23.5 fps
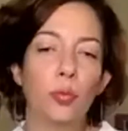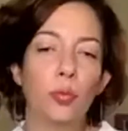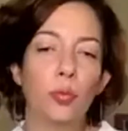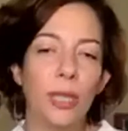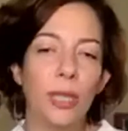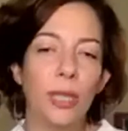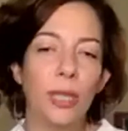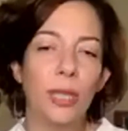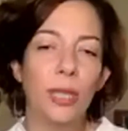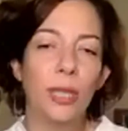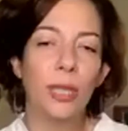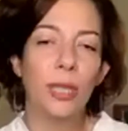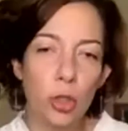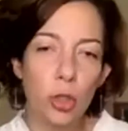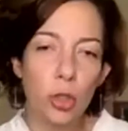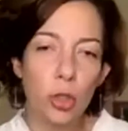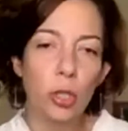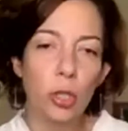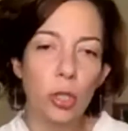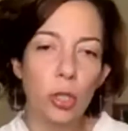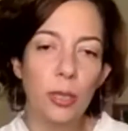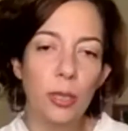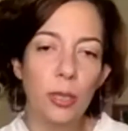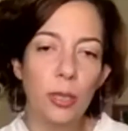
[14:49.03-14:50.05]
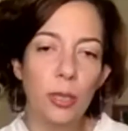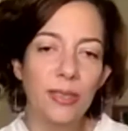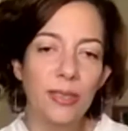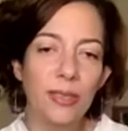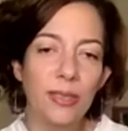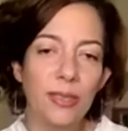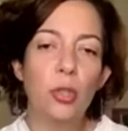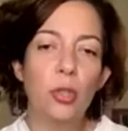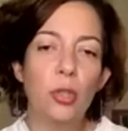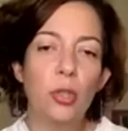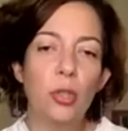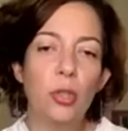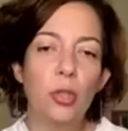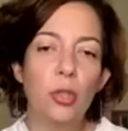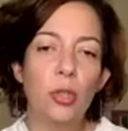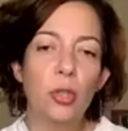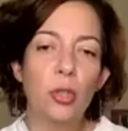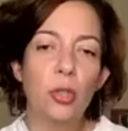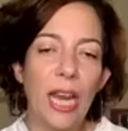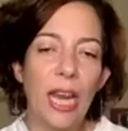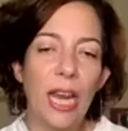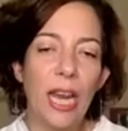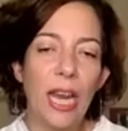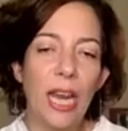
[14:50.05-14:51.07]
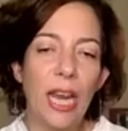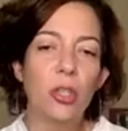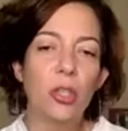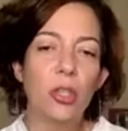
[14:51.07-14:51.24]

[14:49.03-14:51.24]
understanding of religion.